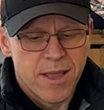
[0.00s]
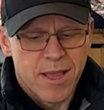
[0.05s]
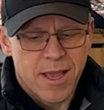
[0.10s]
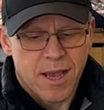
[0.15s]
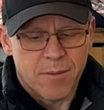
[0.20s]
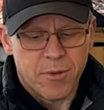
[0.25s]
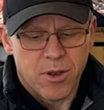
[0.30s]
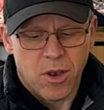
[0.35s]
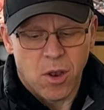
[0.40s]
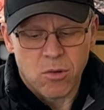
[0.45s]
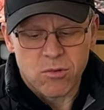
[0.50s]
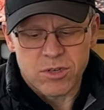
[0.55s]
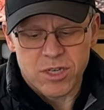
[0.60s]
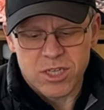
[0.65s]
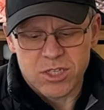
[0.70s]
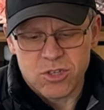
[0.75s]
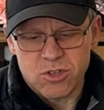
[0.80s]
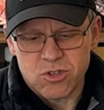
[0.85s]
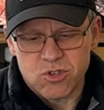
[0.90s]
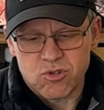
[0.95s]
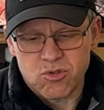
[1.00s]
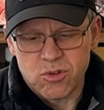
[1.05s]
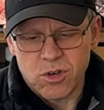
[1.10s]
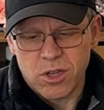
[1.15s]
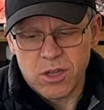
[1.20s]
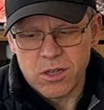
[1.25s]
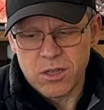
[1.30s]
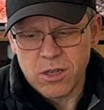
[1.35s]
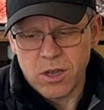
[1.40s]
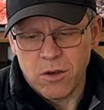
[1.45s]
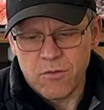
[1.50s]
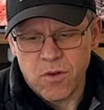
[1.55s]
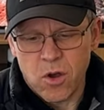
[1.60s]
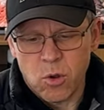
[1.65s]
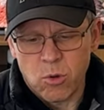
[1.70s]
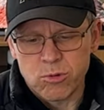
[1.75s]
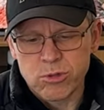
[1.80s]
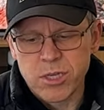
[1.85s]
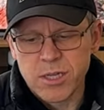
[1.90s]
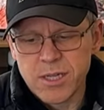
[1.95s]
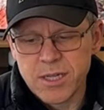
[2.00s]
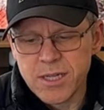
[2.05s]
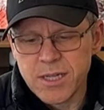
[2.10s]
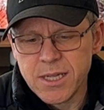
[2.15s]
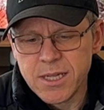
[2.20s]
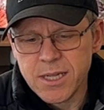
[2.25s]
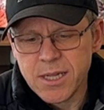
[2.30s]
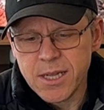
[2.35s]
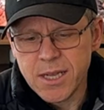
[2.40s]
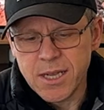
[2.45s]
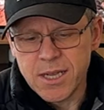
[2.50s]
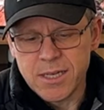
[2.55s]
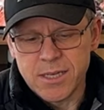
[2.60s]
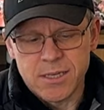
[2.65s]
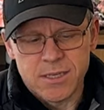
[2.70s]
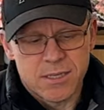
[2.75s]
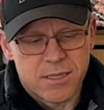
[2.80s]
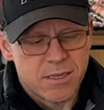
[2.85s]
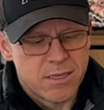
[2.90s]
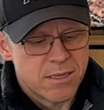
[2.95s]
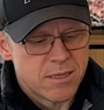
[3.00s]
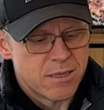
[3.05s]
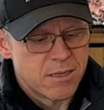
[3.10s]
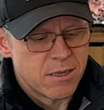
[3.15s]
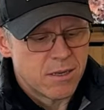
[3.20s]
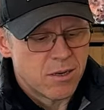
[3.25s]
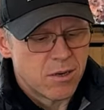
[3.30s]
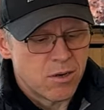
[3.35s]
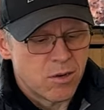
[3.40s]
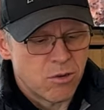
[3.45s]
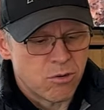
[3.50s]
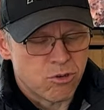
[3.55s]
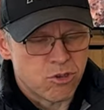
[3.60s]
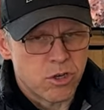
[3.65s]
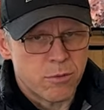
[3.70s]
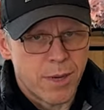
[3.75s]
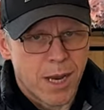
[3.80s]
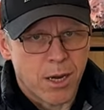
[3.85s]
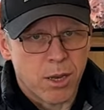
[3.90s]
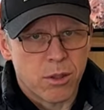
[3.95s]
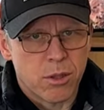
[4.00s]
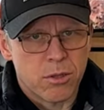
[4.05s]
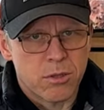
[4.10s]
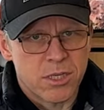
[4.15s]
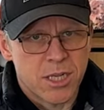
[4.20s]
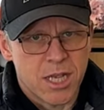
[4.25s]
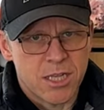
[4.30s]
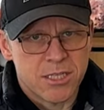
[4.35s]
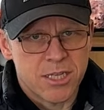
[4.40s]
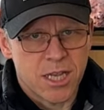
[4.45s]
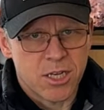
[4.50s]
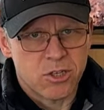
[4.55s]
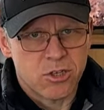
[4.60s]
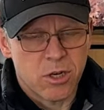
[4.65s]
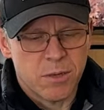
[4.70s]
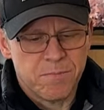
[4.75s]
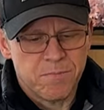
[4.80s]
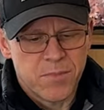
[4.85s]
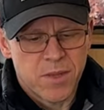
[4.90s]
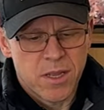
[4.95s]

I'm a long distance runner of old, and ultra marathons, etc.